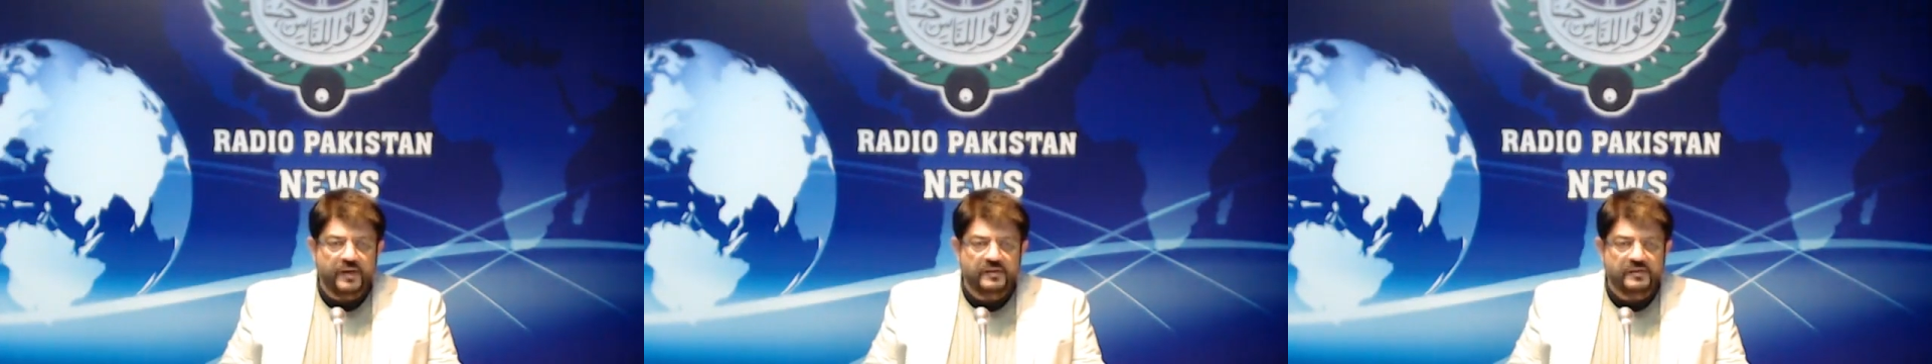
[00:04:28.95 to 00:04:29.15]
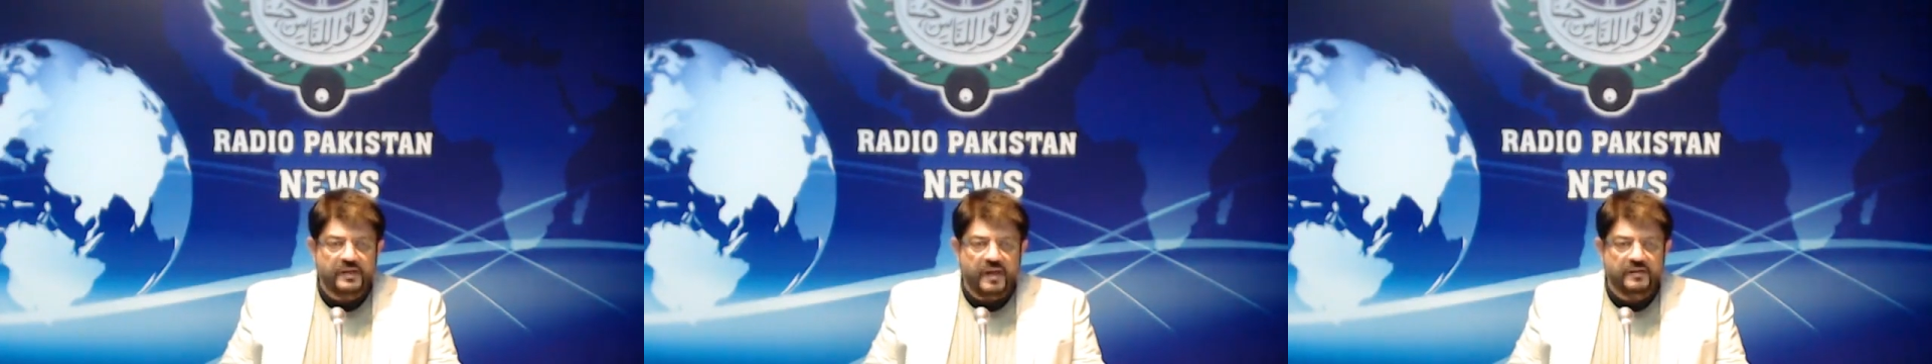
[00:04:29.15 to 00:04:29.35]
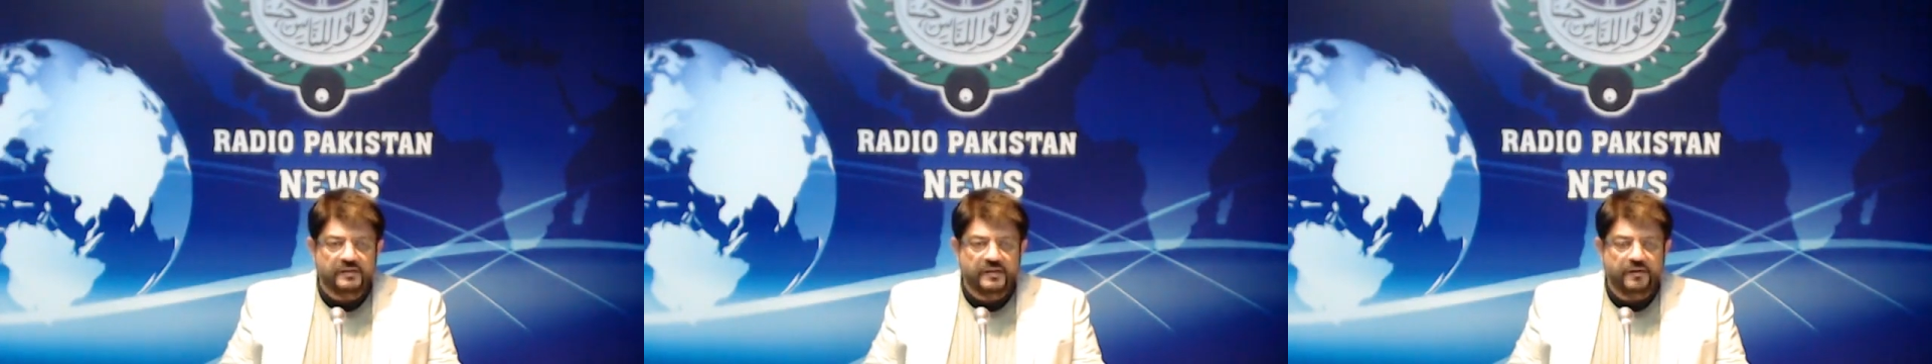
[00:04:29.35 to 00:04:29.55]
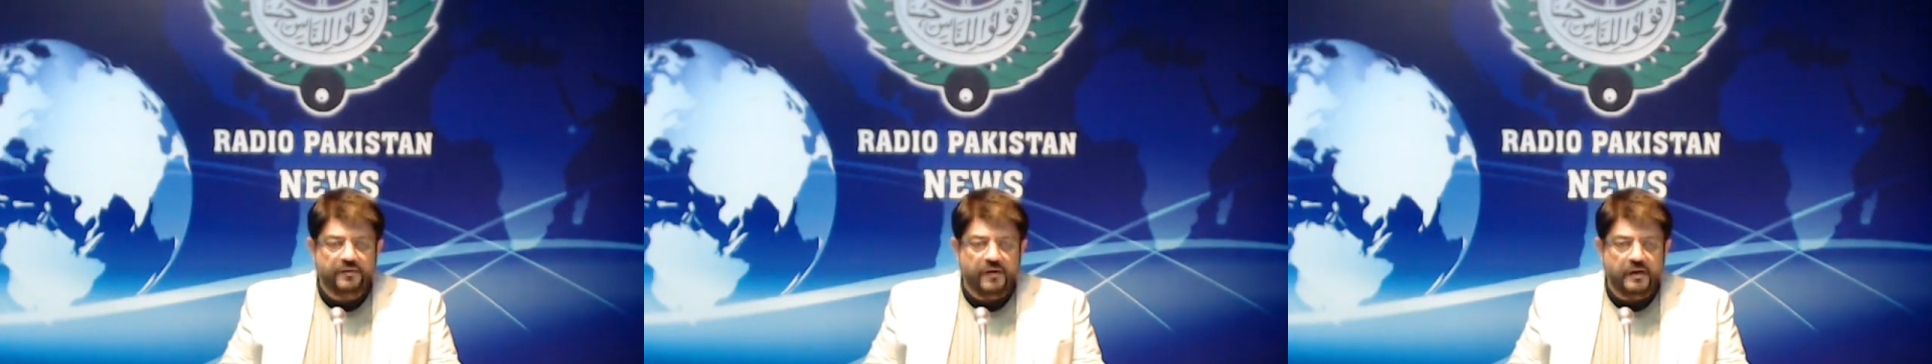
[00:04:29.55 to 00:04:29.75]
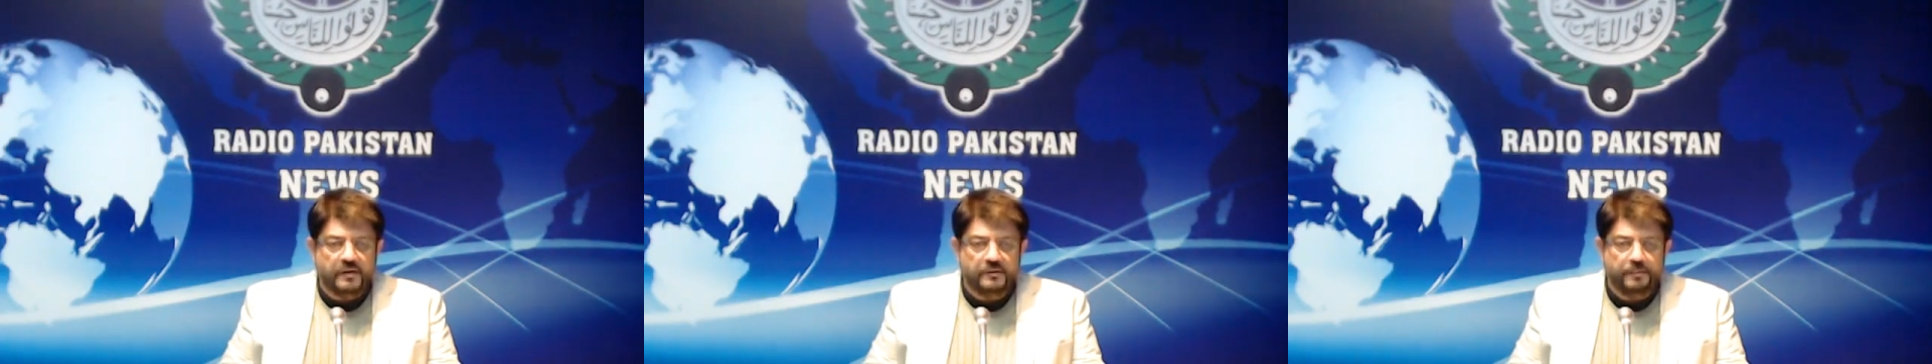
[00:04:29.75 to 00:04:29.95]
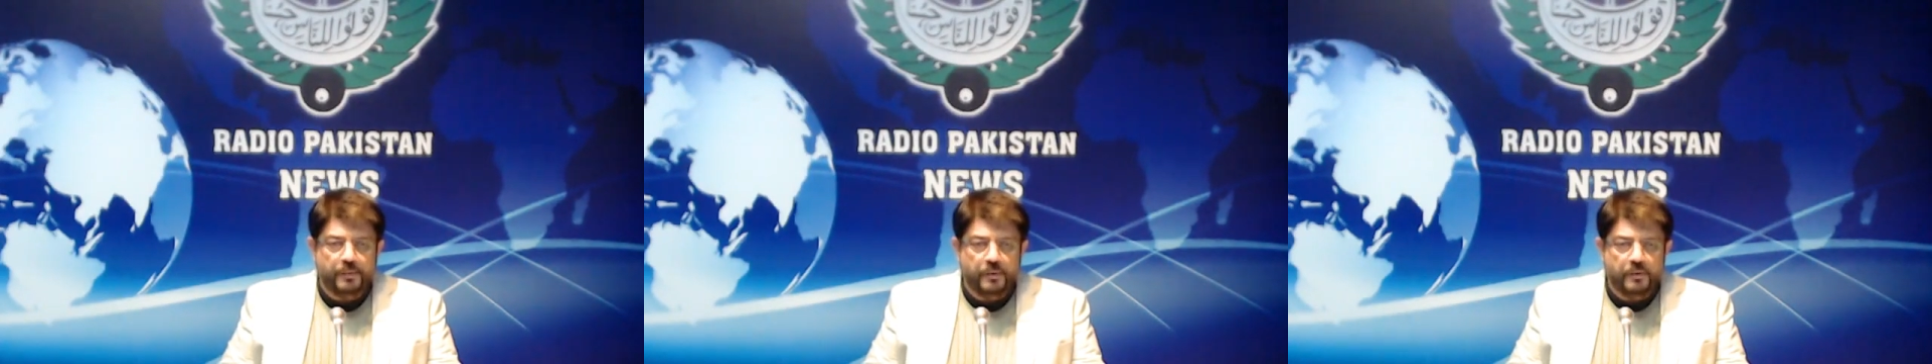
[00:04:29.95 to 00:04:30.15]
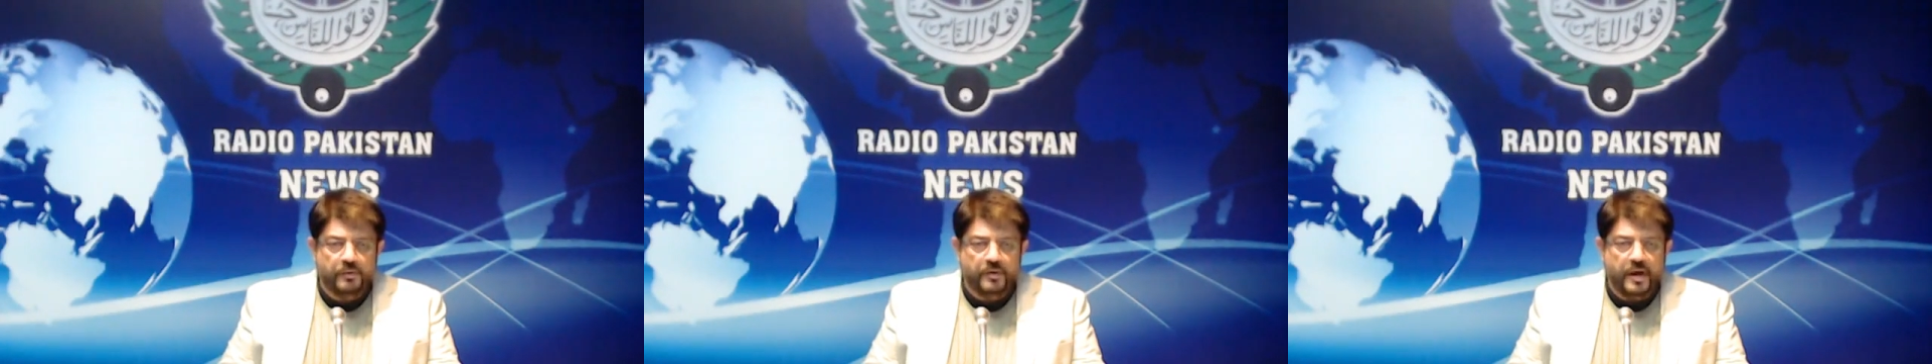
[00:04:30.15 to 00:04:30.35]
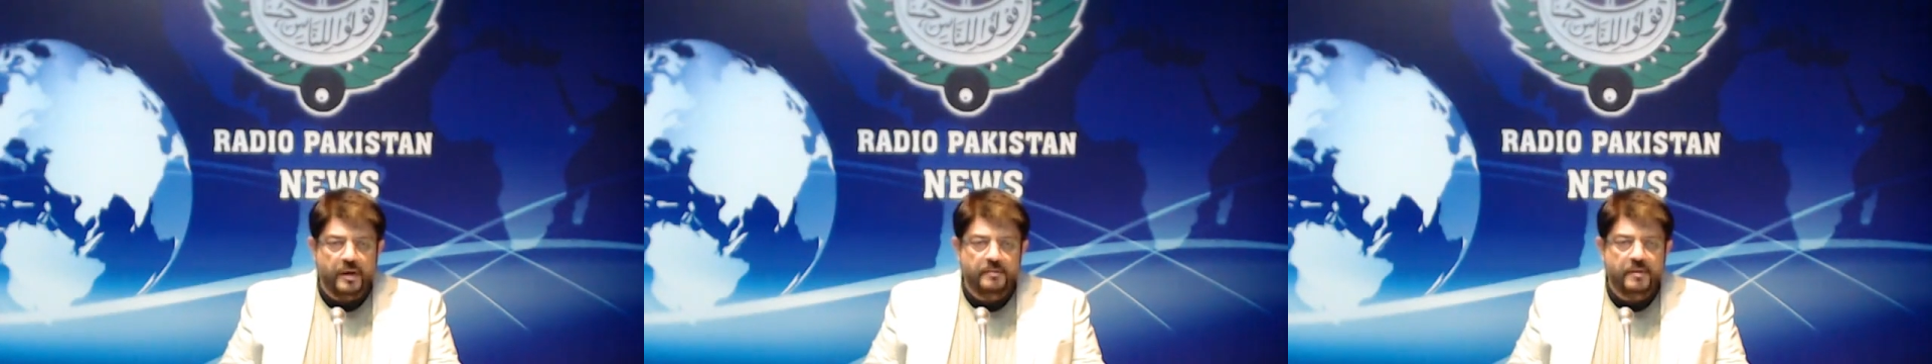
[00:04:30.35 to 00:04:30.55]
Ehsaas Kafalat
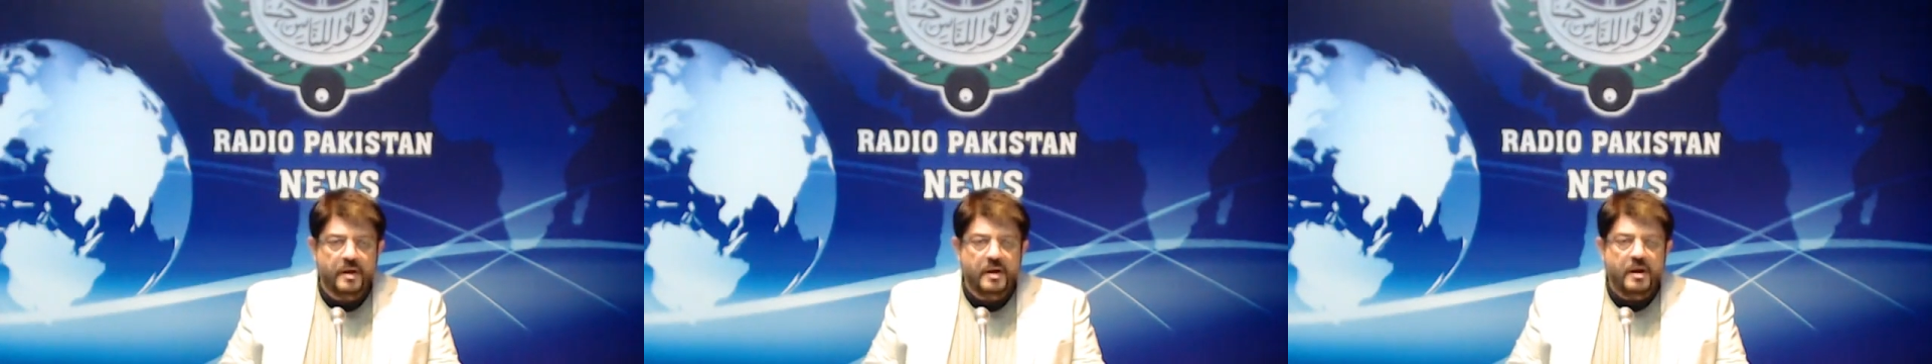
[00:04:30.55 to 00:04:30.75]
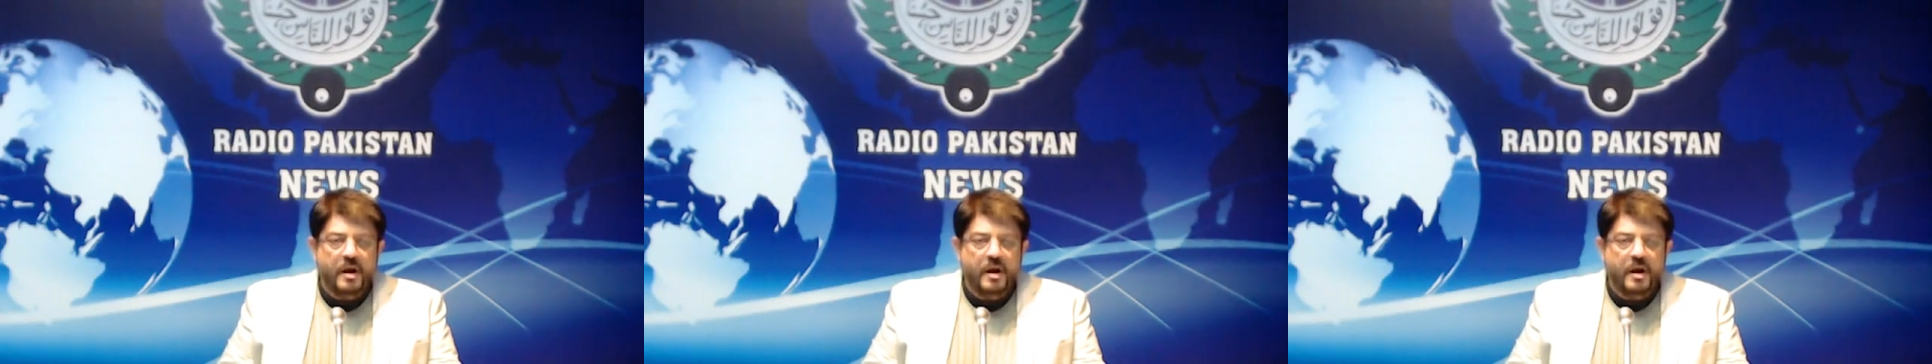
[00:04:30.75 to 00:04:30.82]
program